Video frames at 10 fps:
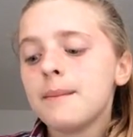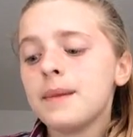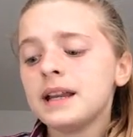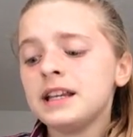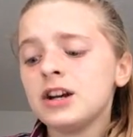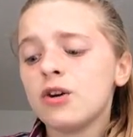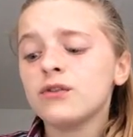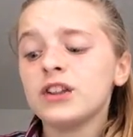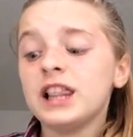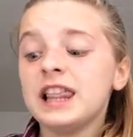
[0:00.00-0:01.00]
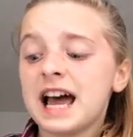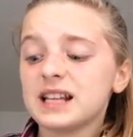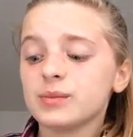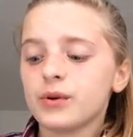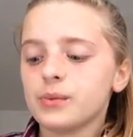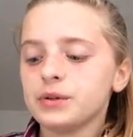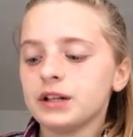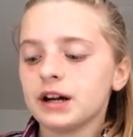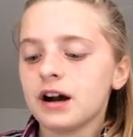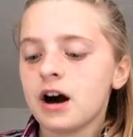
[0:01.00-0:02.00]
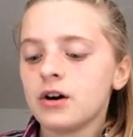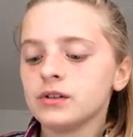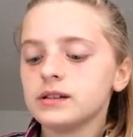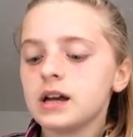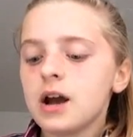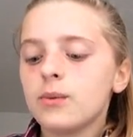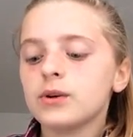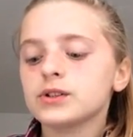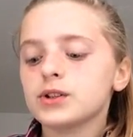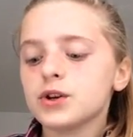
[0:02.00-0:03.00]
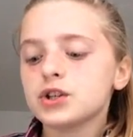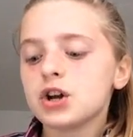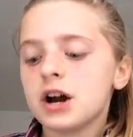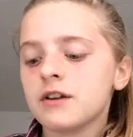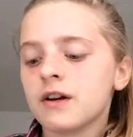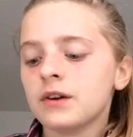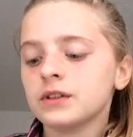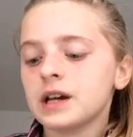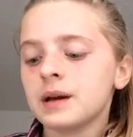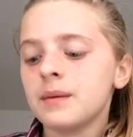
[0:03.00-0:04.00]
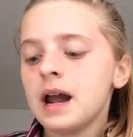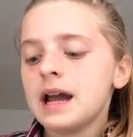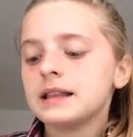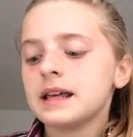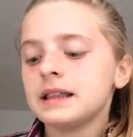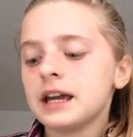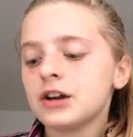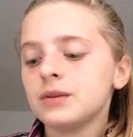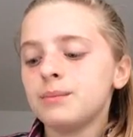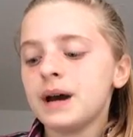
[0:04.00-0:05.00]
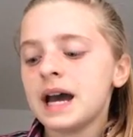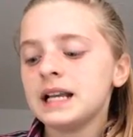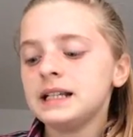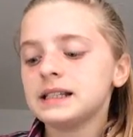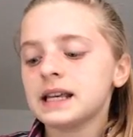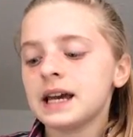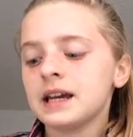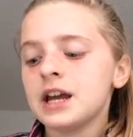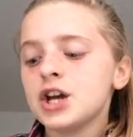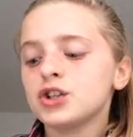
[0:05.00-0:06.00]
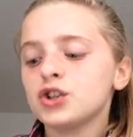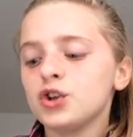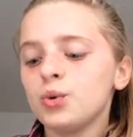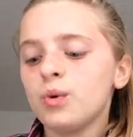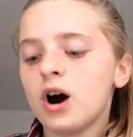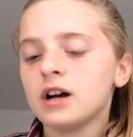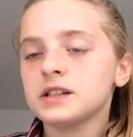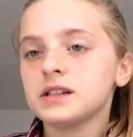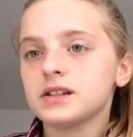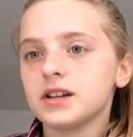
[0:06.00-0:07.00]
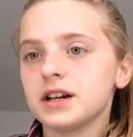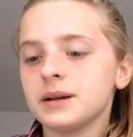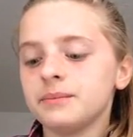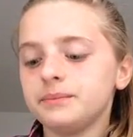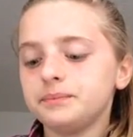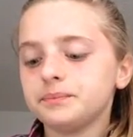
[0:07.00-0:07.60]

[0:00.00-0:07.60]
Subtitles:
Many of the less popular girls were so shy around him that they could barely say 2 words to him.